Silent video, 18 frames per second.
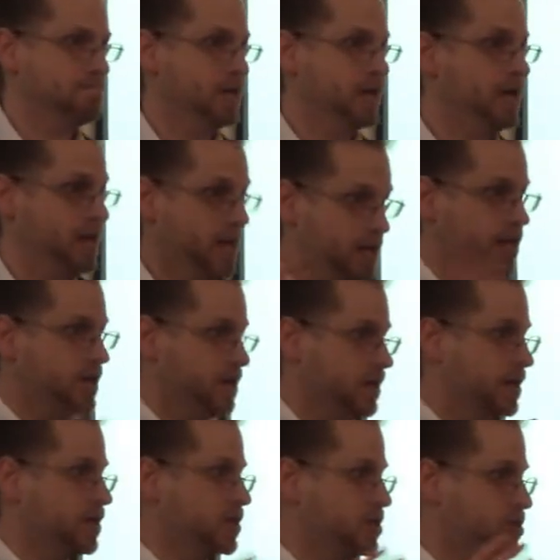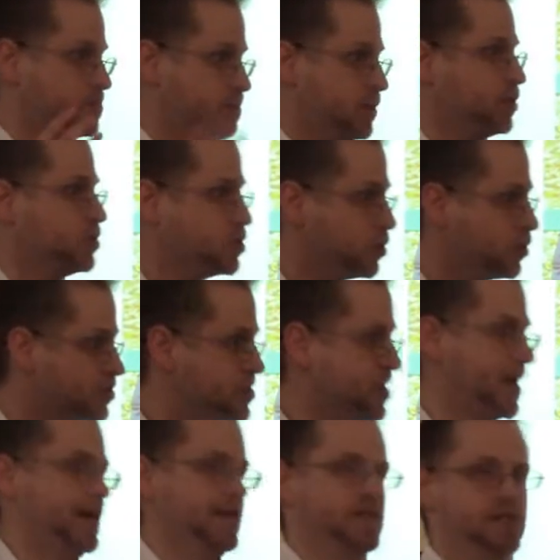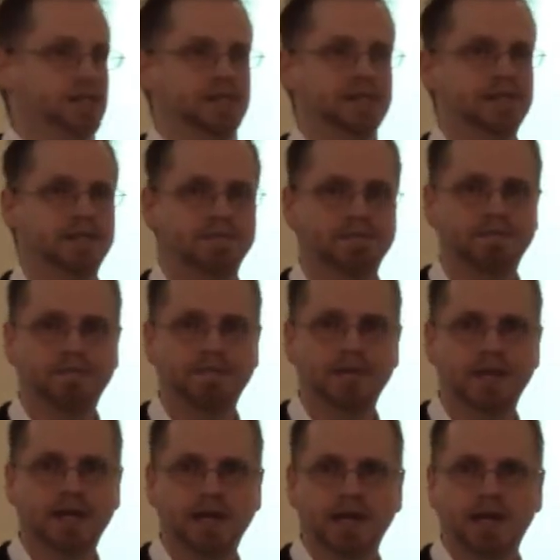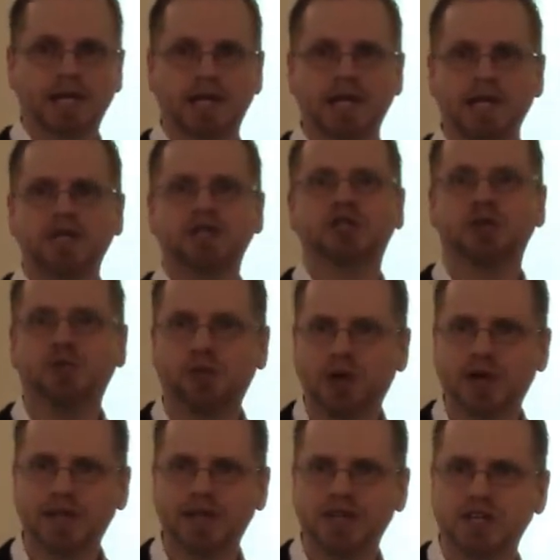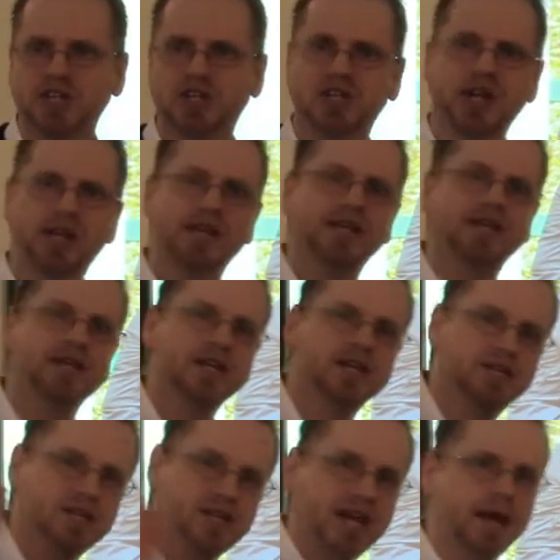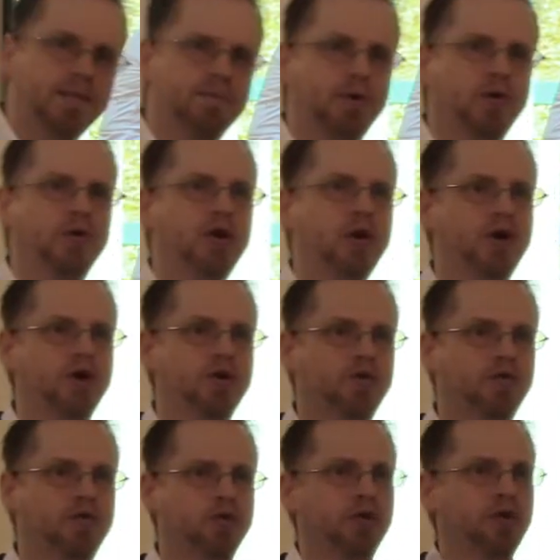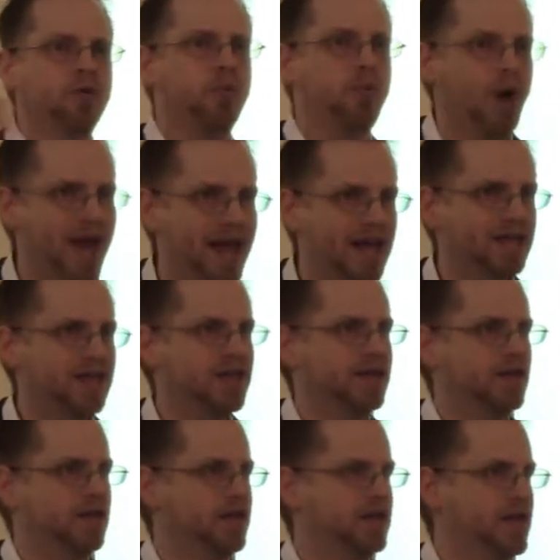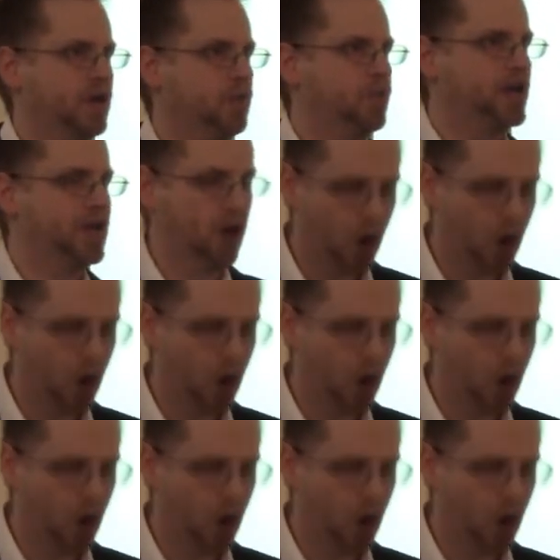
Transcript: in a, in a spiritual sense. He is the one that is setting the example for the way that, that we